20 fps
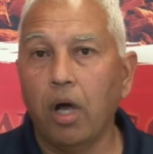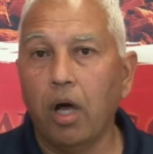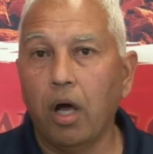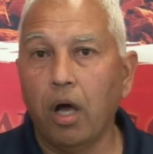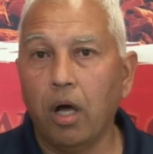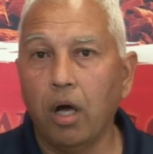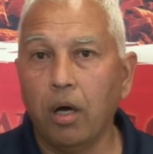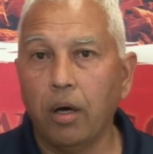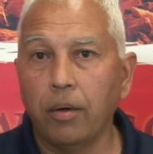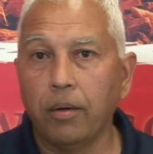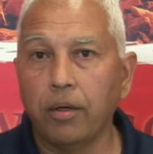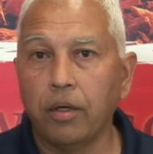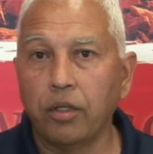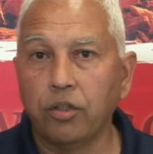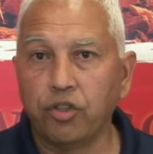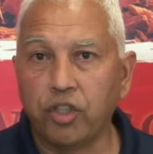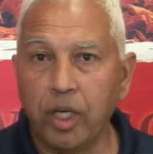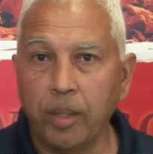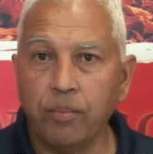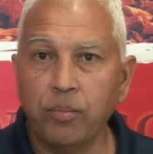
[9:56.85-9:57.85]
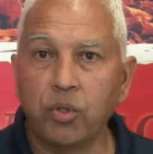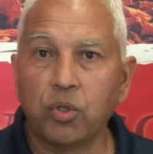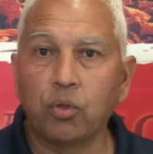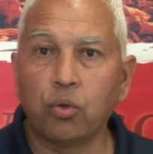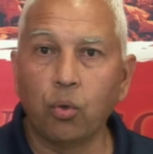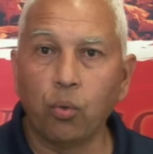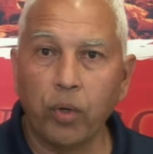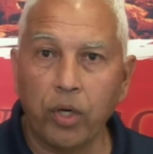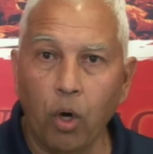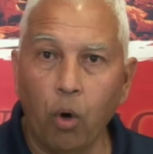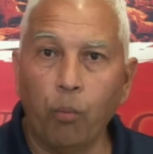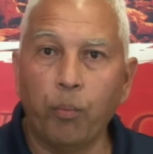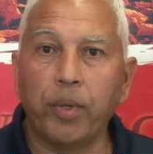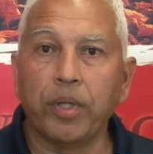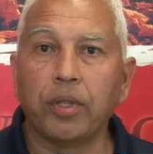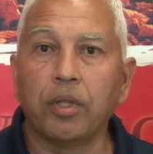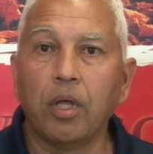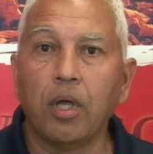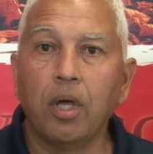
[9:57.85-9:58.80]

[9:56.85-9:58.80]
gyms to reopen.